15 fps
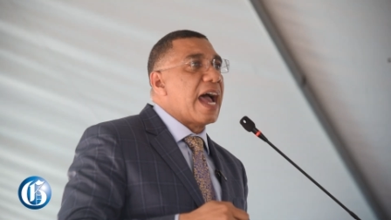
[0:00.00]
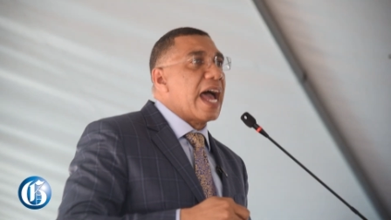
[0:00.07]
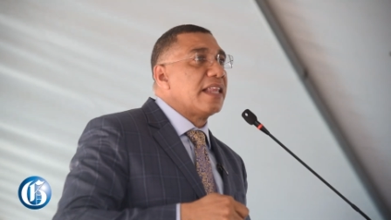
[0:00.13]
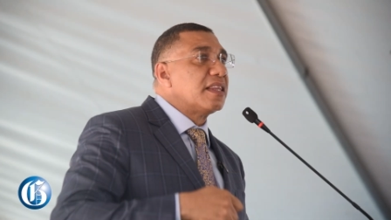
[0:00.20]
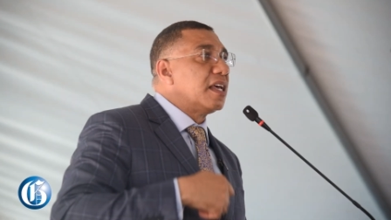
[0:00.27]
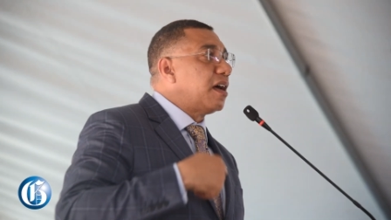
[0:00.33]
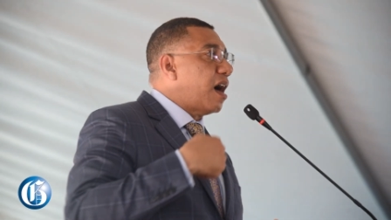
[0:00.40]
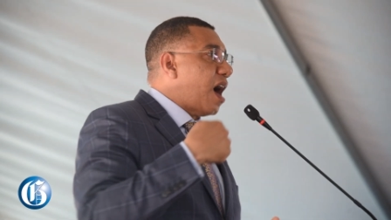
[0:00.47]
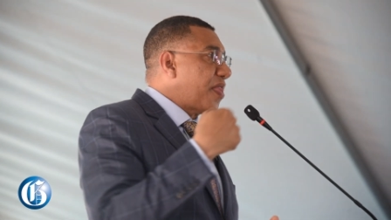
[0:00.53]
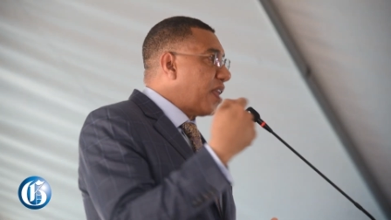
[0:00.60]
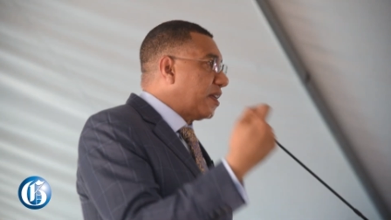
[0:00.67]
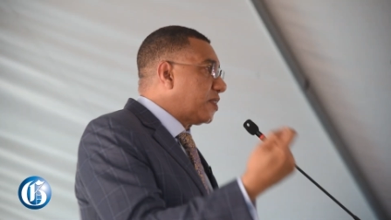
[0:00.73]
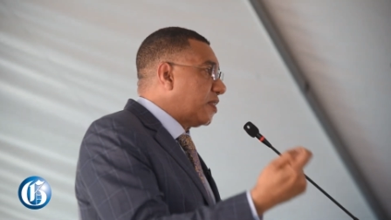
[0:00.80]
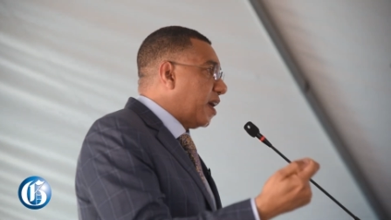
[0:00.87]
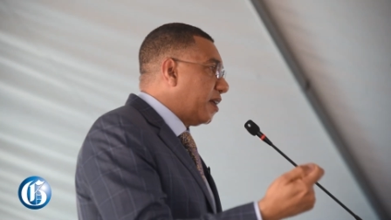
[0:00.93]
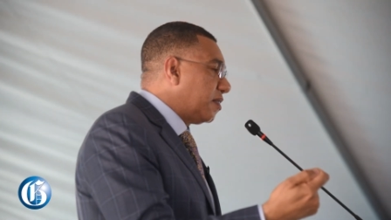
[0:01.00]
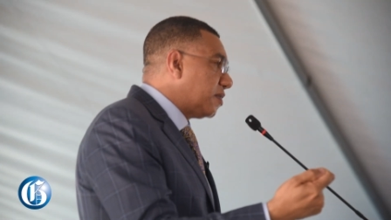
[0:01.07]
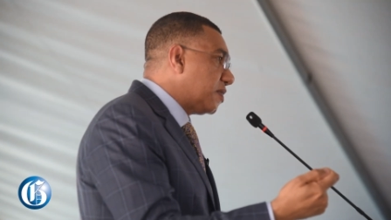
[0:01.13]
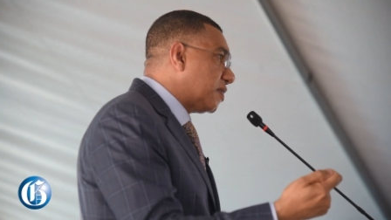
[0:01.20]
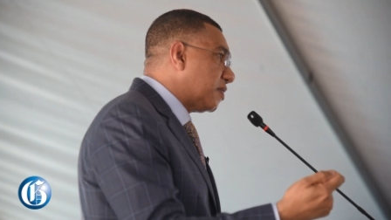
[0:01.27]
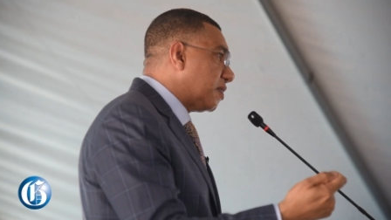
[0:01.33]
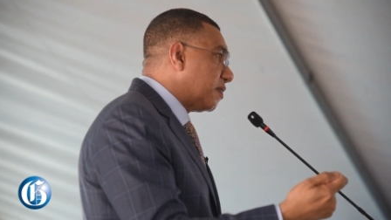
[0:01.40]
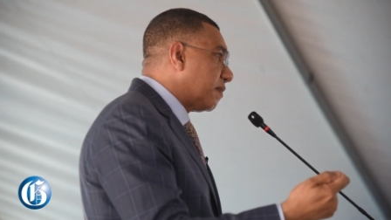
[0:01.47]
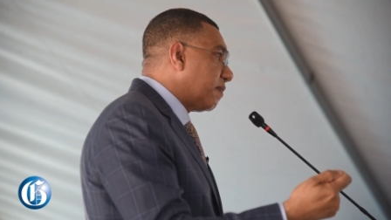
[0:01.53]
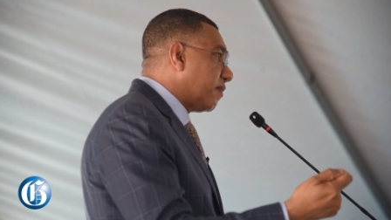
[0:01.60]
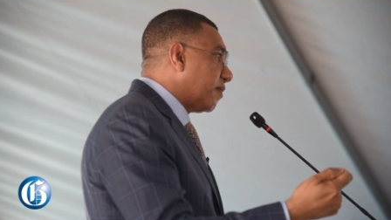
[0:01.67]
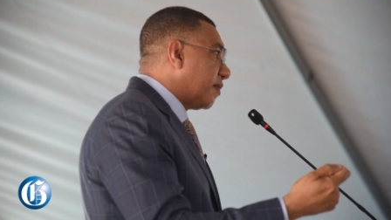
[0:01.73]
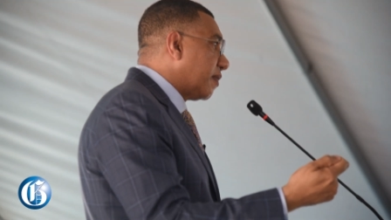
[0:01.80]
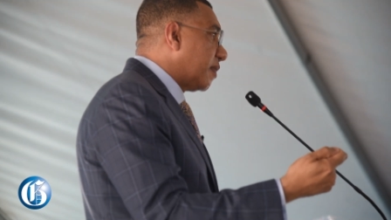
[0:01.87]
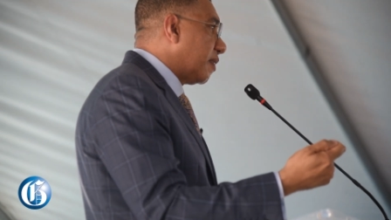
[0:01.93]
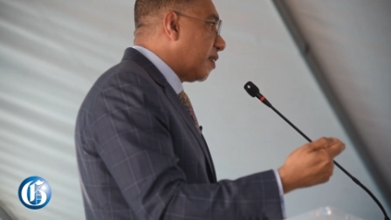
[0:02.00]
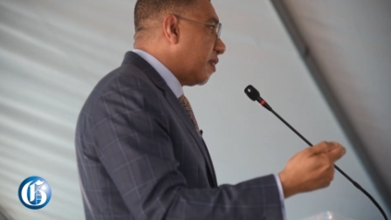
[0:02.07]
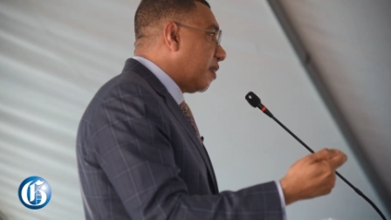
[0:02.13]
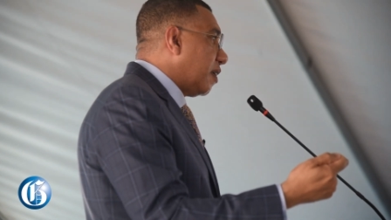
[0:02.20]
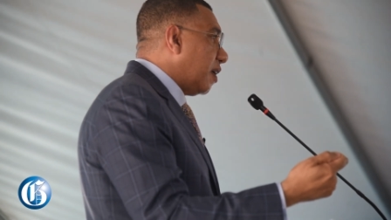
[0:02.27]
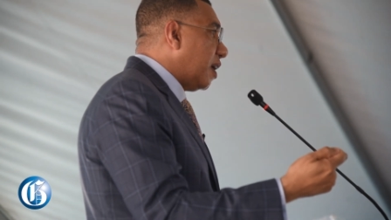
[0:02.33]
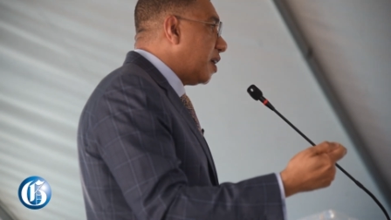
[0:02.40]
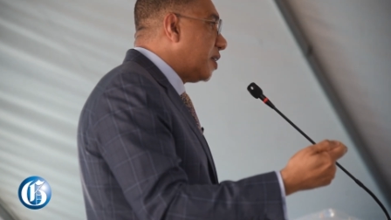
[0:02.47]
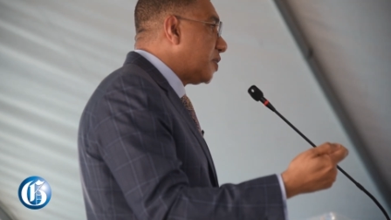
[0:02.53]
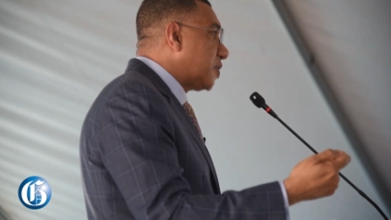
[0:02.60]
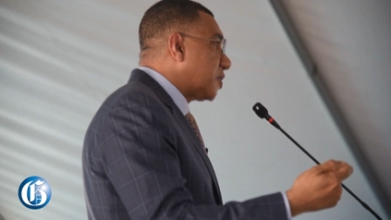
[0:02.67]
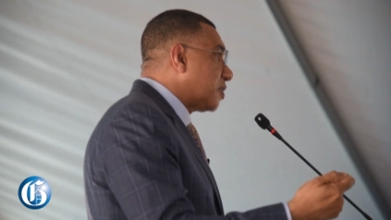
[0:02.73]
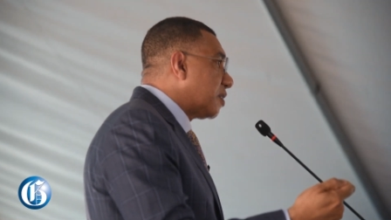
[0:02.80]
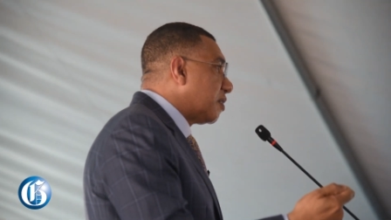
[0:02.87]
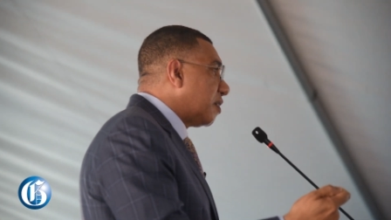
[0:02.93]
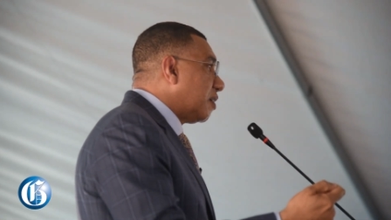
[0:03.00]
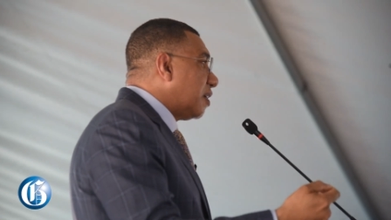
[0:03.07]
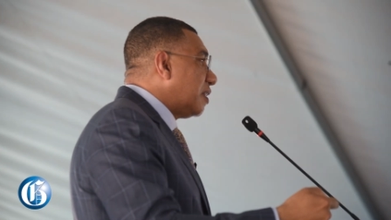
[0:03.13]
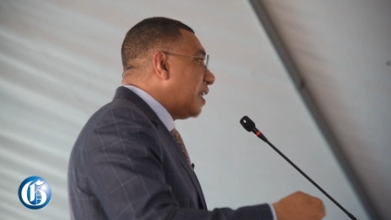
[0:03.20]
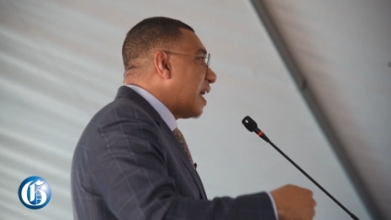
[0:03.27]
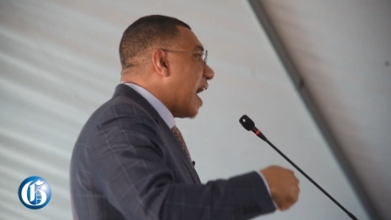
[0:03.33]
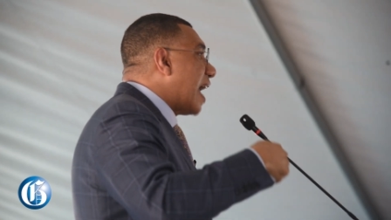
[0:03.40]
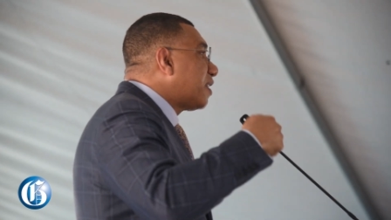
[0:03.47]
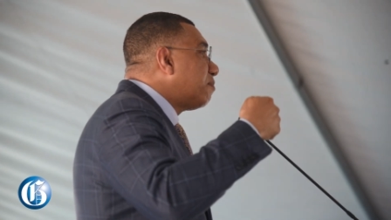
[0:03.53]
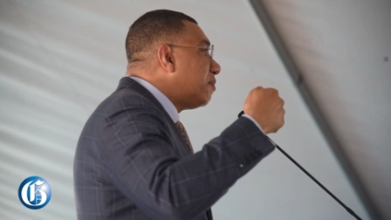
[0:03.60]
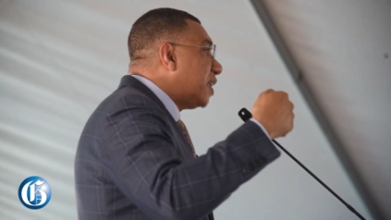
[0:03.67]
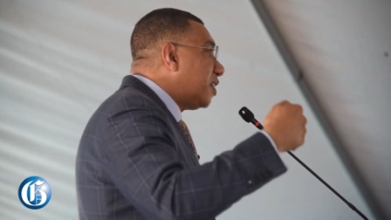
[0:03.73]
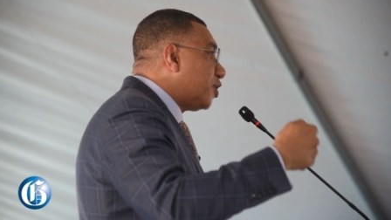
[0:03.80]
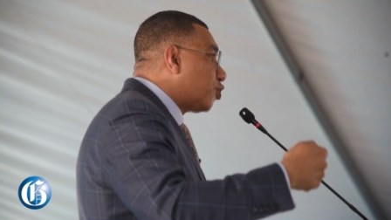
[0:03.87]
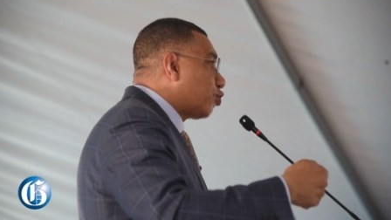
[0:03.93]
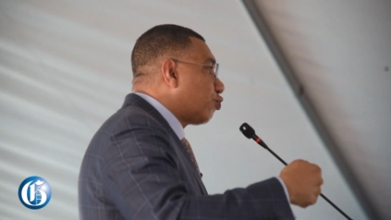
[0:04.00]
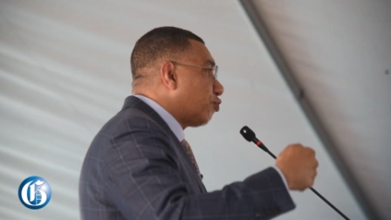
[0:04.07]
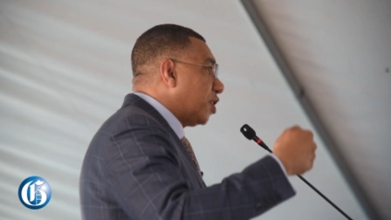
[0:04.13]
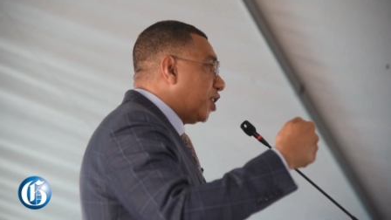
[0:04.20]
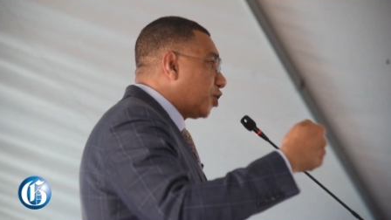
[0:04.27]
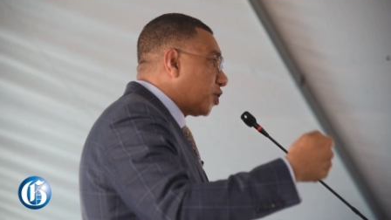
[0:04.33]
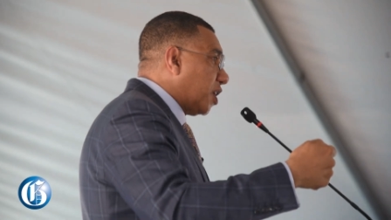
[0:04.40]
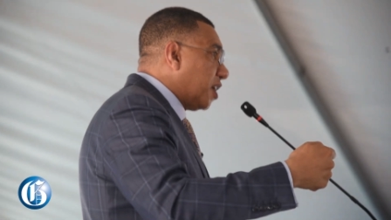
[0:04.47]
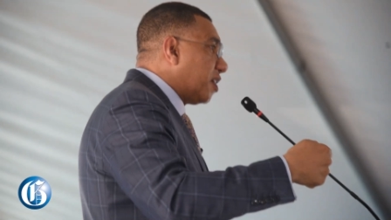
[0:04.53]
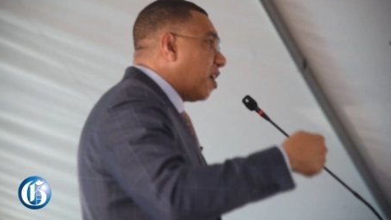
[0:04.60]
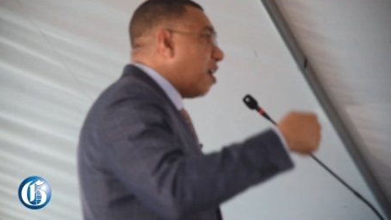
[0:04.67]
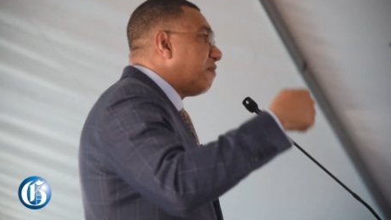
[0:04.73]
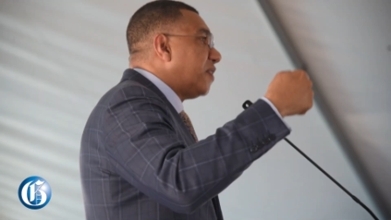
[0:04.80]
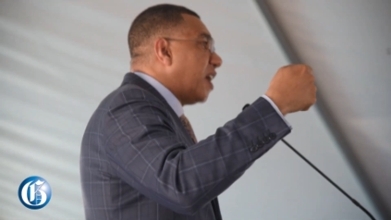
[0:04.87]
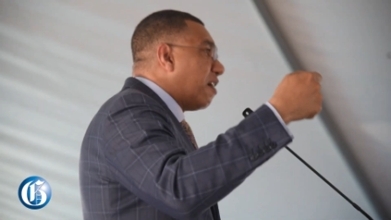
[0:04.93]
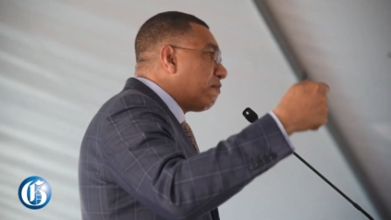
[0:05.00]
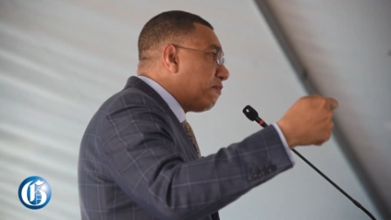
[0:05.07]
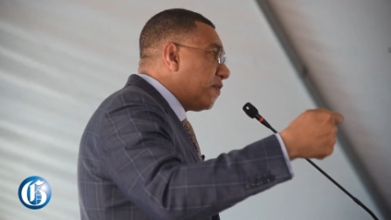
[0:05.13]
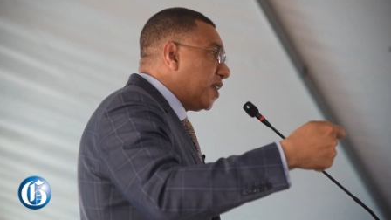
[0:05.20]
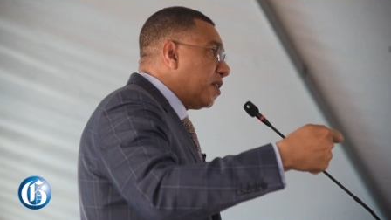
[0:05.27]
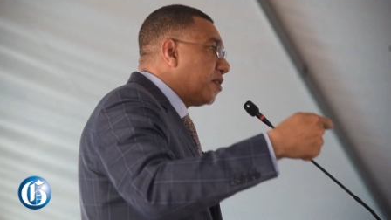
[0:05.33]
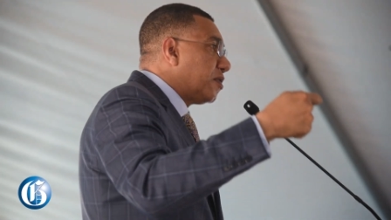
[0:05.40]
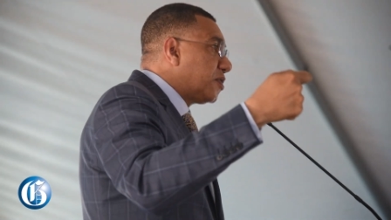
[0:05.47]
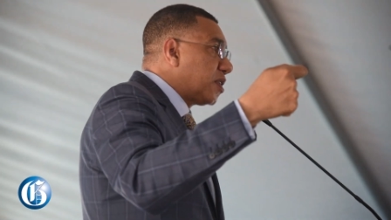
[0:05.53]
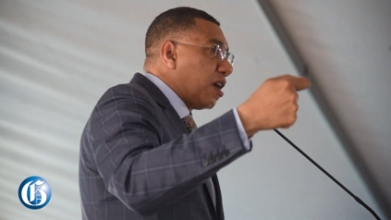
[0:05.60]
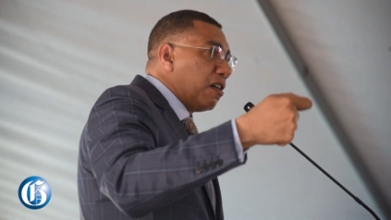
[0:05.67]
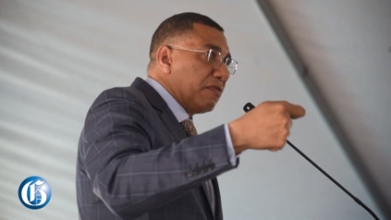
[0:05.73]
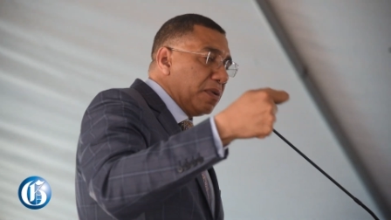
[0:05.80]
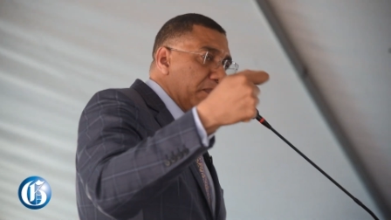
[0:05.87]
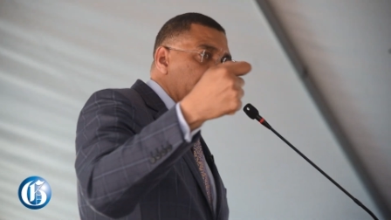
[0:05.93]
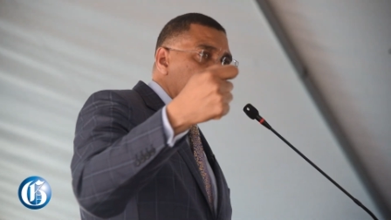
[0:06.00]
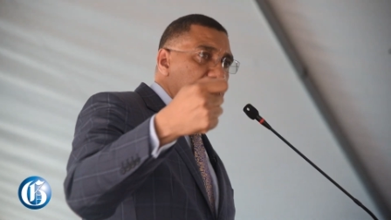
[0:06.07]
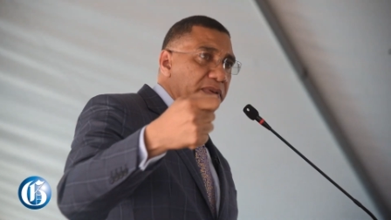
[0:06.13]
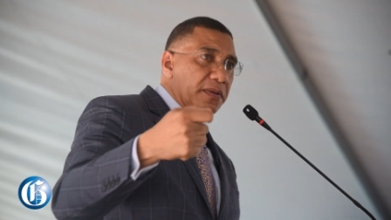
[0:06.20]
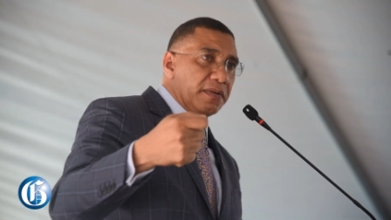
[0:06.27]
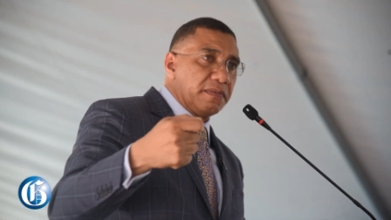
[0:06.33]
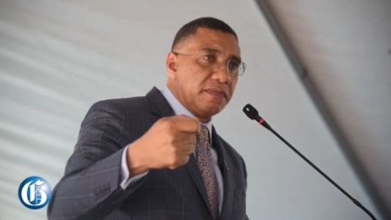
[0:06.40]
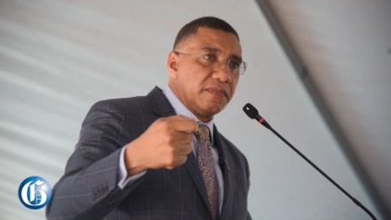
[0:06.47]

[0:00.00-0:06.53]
And the other sense is the administration of the affairs of the people.